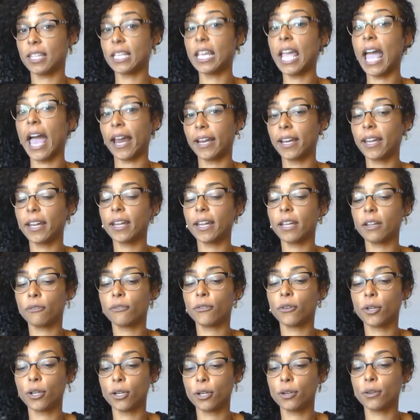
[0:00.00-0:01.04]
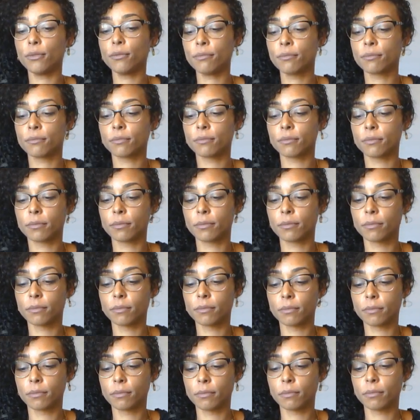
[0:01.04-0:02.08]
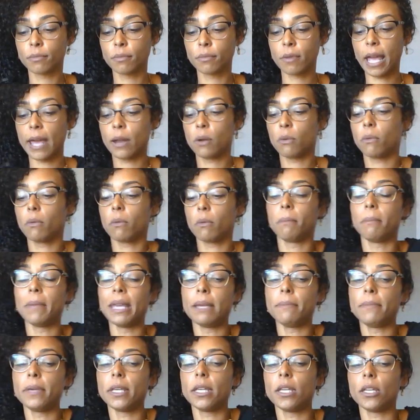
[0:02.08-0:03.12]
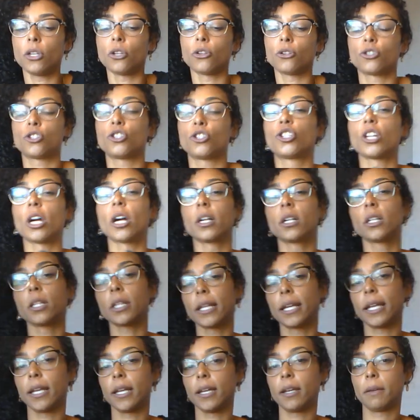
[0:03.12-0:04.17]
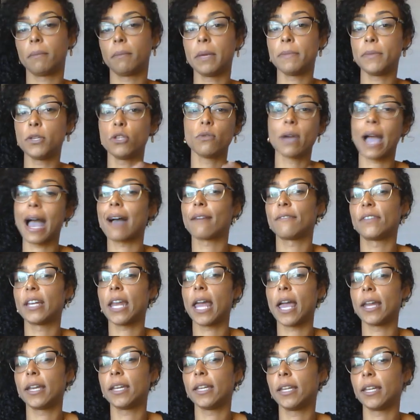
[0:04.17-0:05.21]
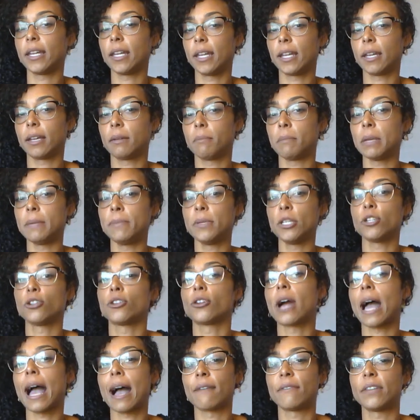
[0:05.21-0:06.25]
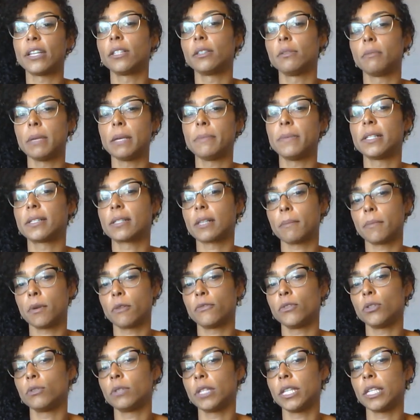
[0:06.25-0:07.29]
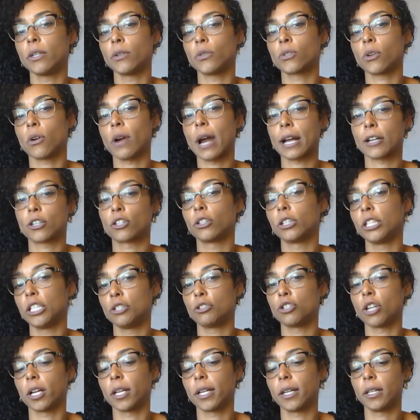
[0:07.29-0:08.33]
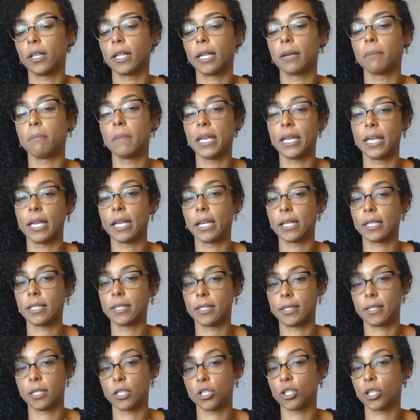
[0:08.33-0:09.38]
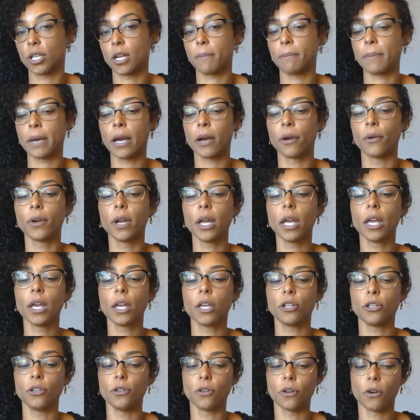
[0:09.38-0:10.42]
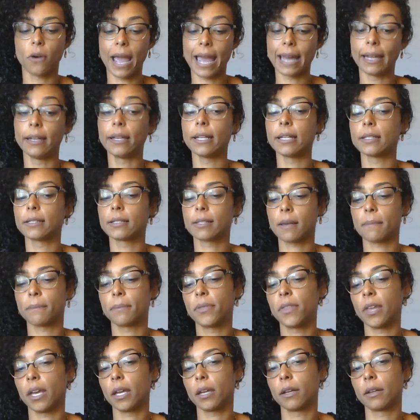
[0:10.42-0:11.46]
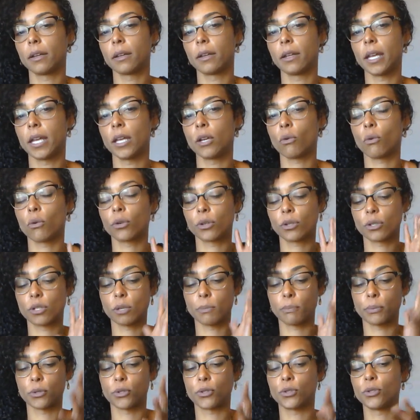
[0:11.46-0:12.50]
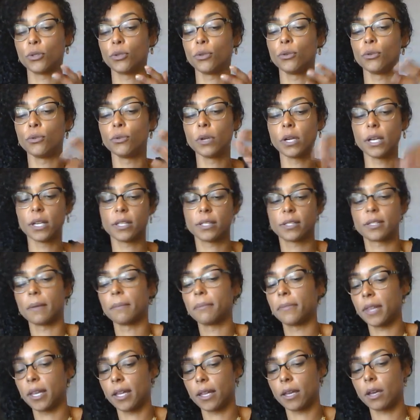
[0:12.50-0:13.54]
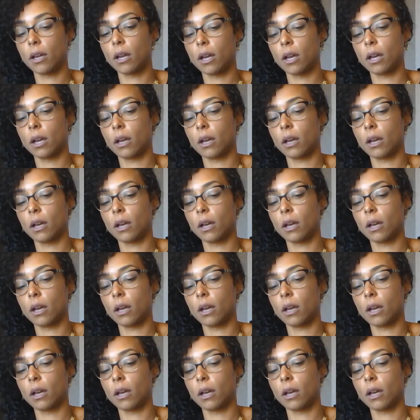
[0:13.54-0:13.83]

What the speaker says: the ending for you. And maybe you're juggling, maybe you haven't ended it. Maybe some of you Leos are actually juggling, making a decision about, ending something in order to pursue something